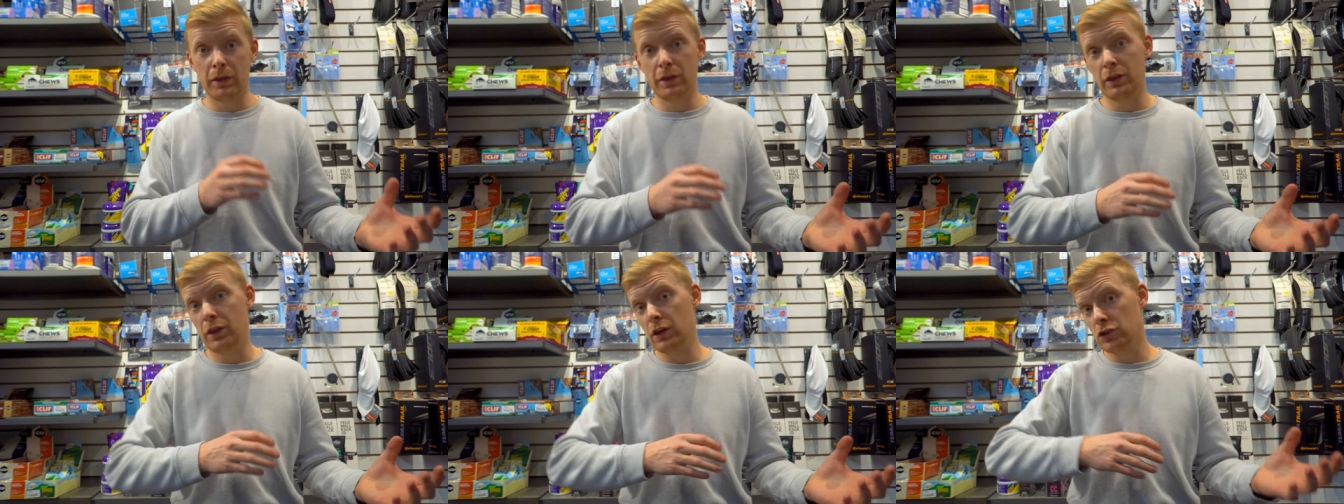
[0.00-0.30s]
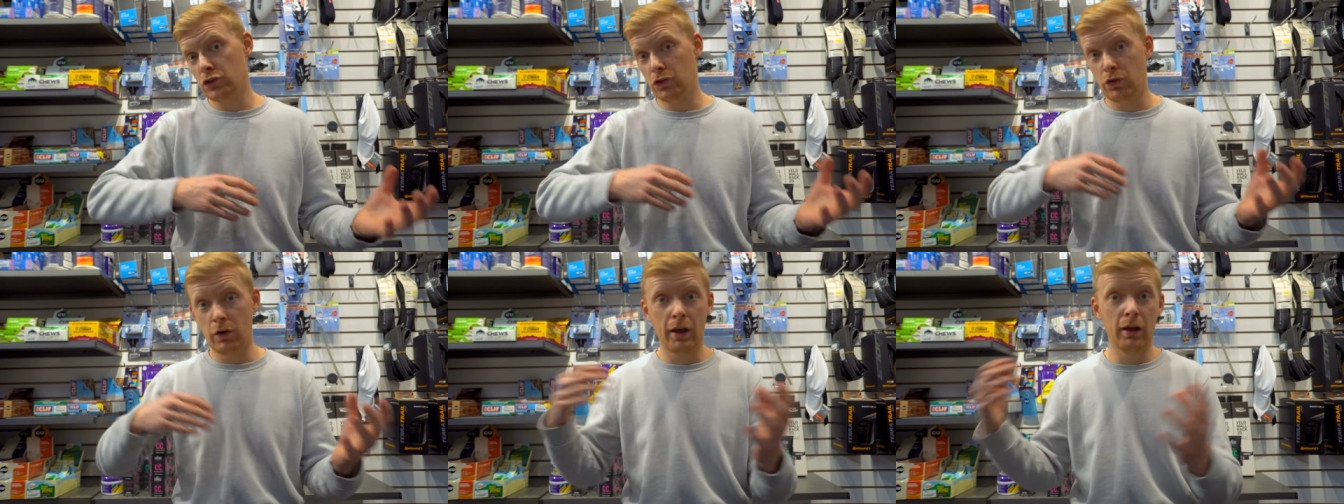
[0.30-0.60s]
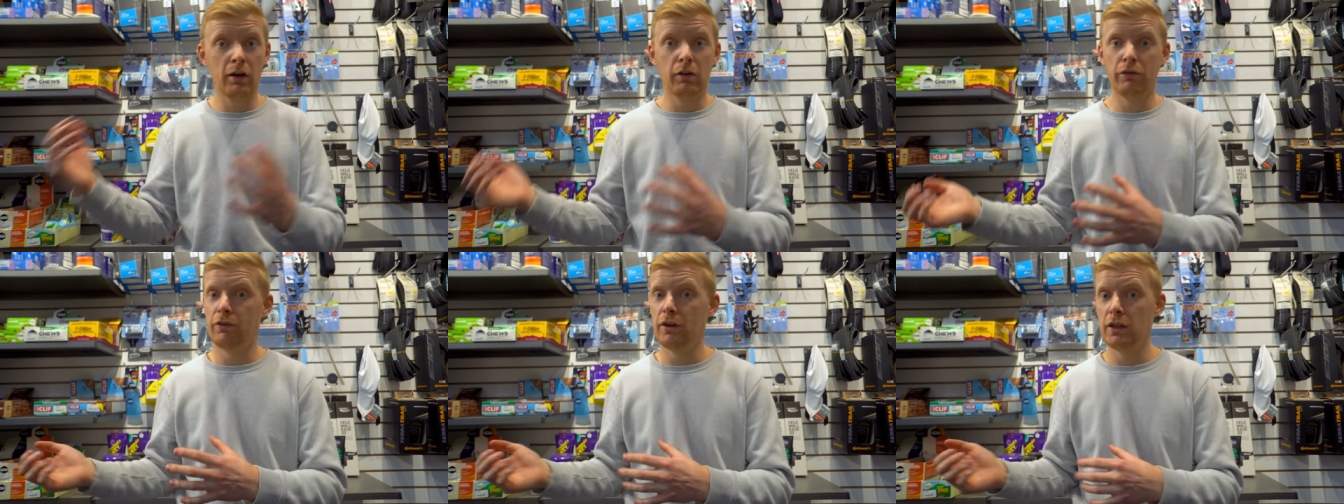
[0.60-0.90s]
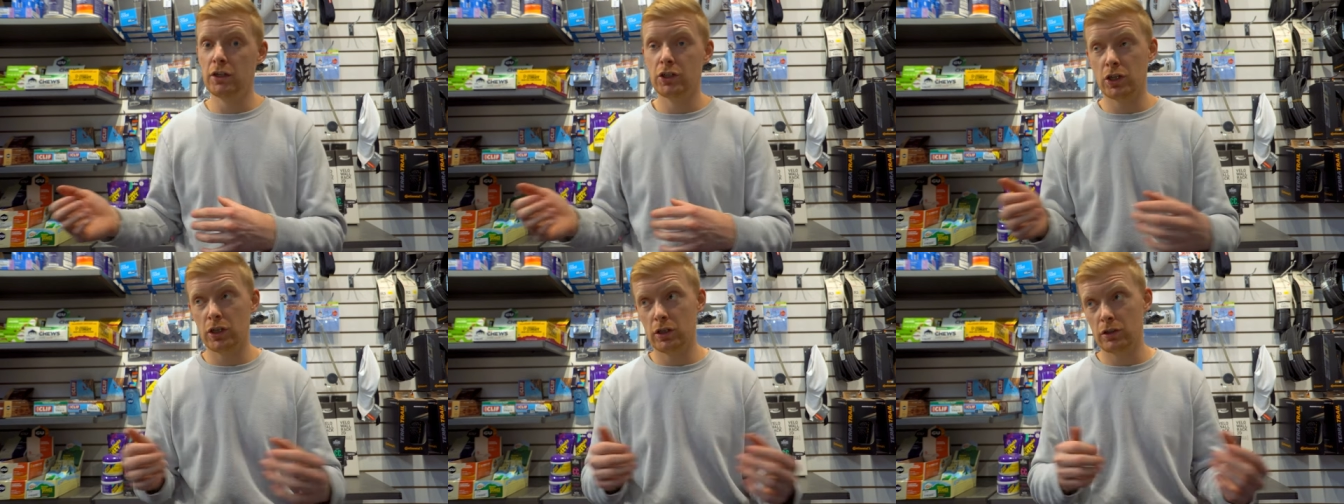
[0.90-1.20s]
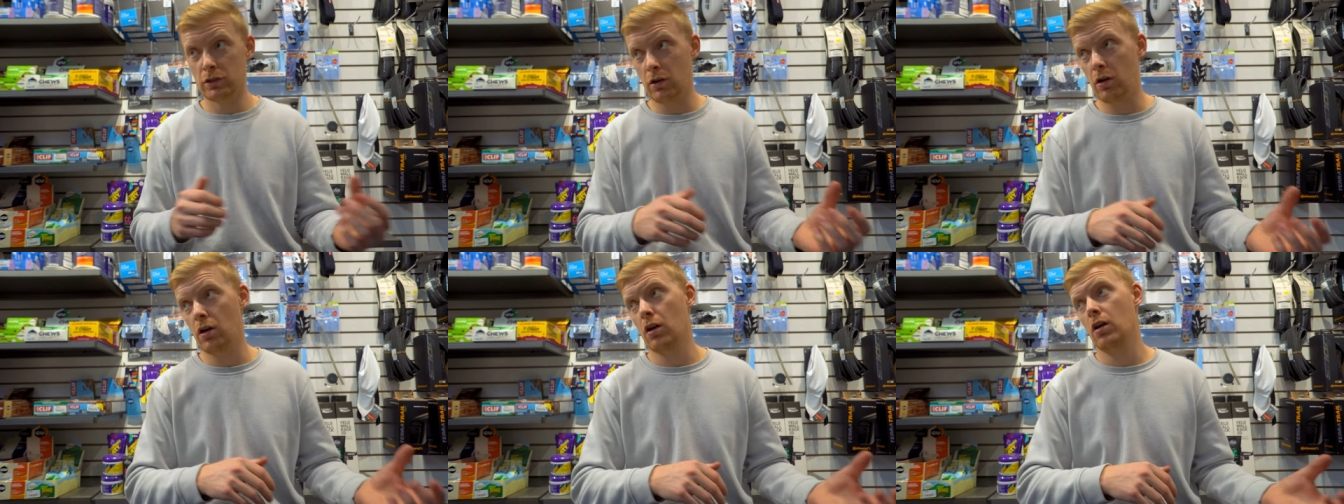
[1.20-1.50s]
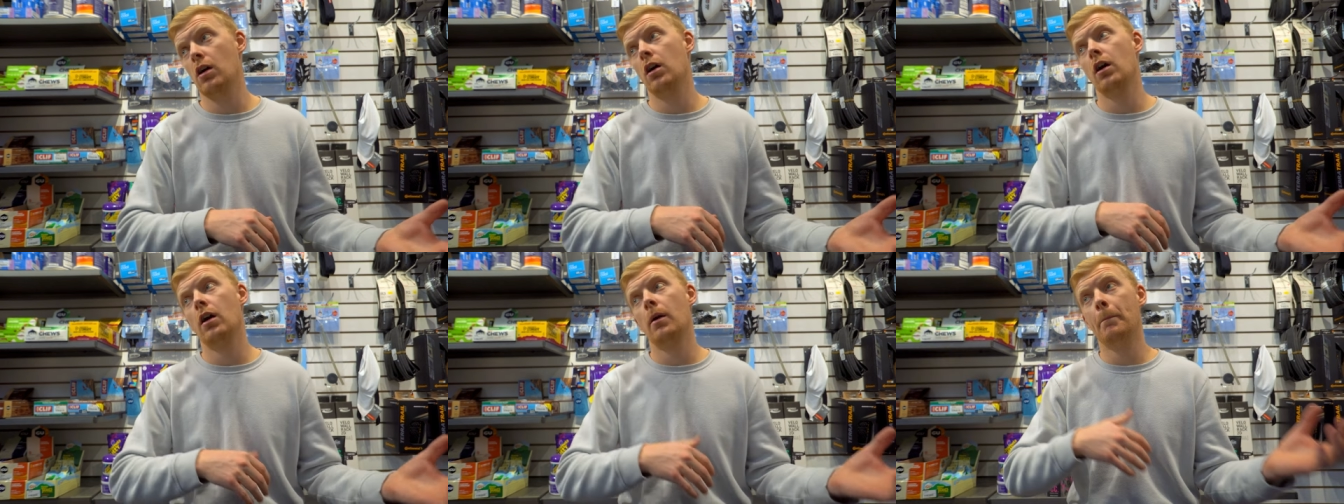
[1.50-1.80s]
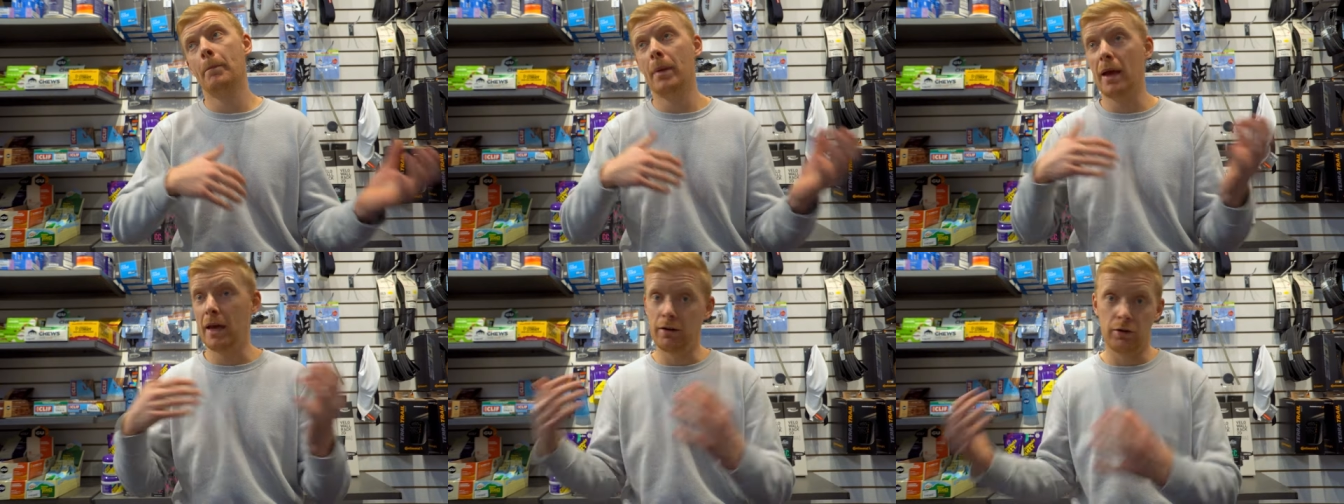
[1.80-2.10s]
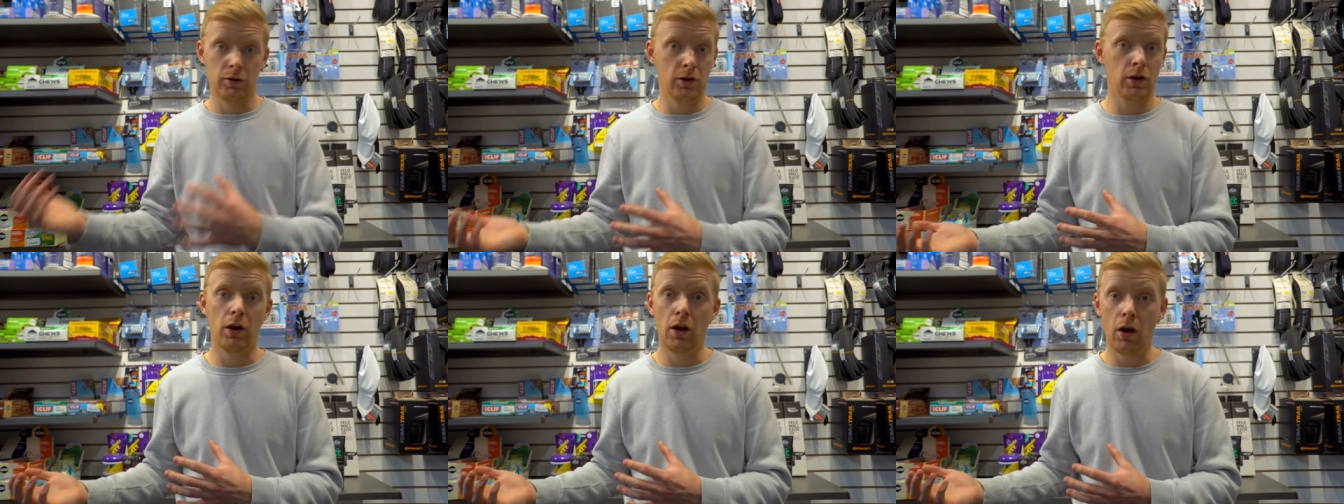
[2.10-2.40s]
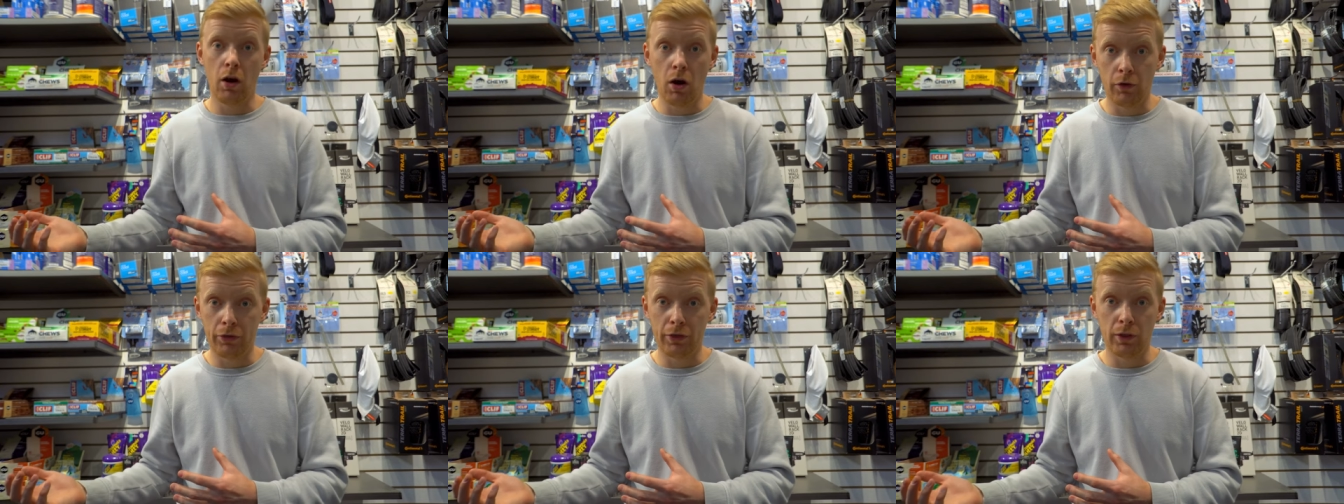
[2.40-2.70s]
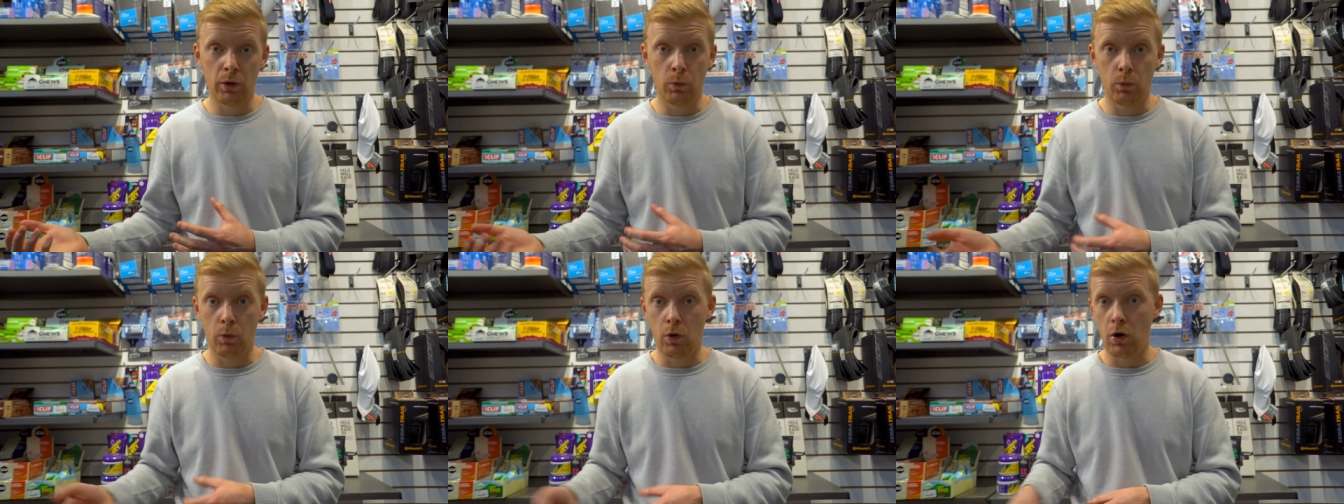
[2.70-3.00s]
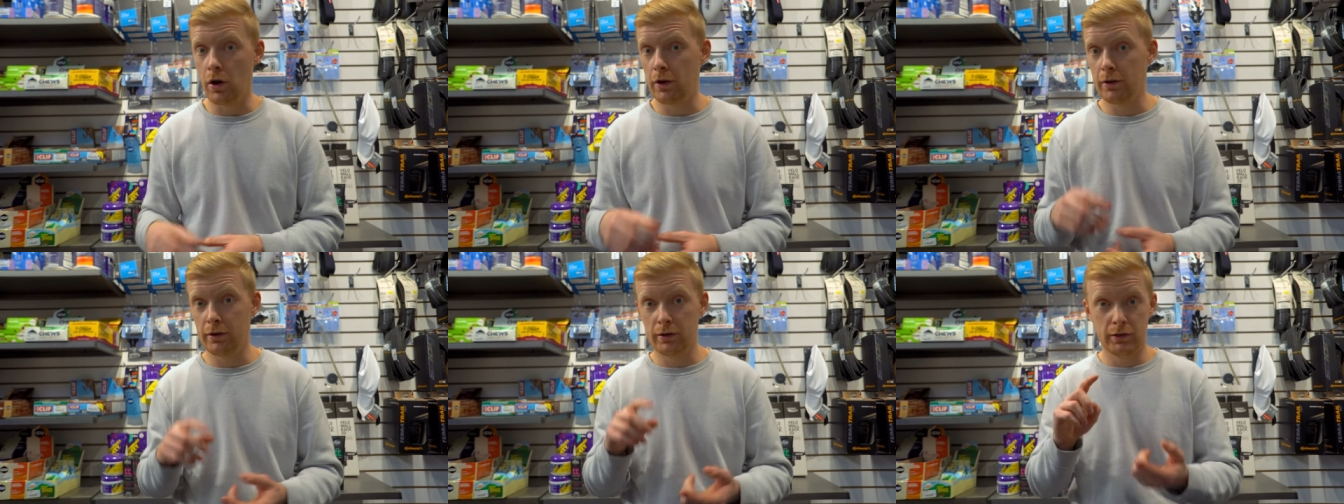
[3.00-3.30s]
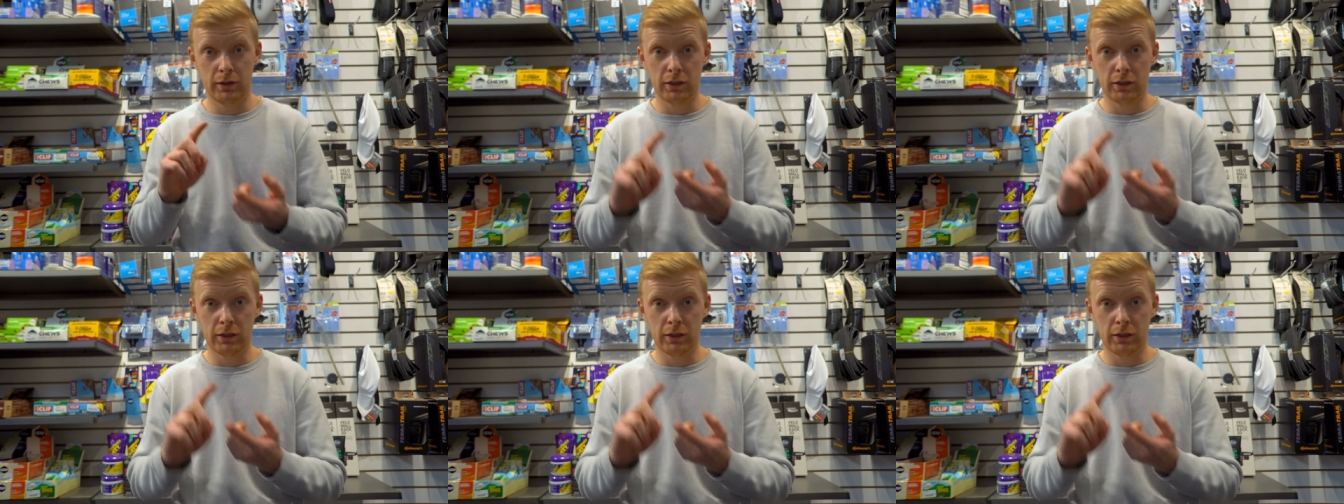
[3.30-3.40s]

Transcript: the trail features are better on the one.